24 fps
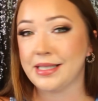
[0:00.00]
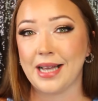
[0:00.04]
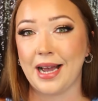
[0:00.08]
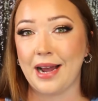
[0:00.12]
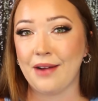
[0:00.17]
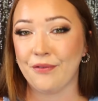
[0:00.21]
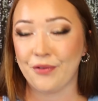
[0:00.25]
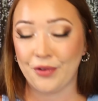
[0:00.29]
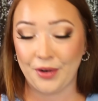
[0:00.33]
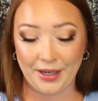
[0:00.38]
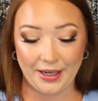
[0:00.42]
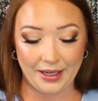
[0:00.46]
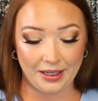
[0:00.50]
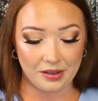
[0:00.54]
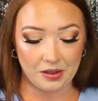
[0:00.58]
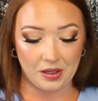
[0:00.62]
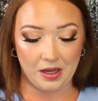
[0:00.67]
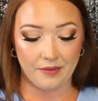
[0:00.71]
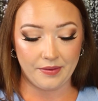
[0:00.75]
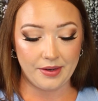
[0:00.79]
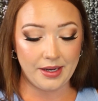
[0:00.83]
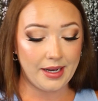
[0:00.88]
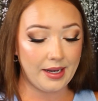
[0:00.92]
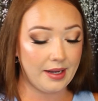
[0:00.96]
I freaking
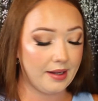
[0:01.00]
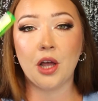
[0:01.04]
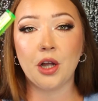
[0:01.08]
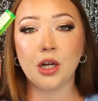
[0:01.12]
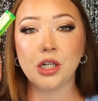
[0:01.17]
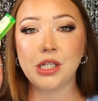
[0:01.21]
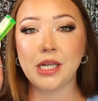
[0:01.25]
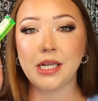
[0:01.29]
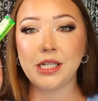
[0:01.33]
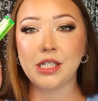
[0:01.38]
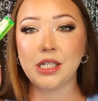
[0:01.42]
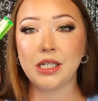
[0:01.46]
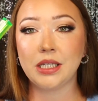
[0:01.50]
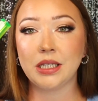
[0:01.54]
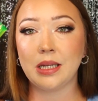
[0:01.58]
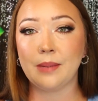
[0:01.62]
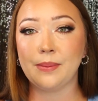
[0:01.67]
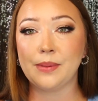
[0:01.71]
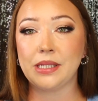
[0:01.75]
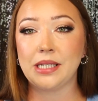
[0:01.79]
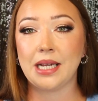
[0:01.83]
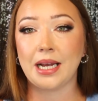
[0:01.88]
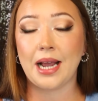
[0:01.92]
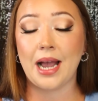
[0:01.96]
love it. Color changing
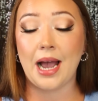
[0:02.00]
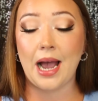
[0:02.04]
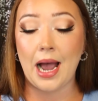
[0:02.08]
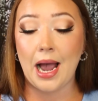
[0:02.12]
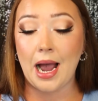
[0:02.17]
lipstick.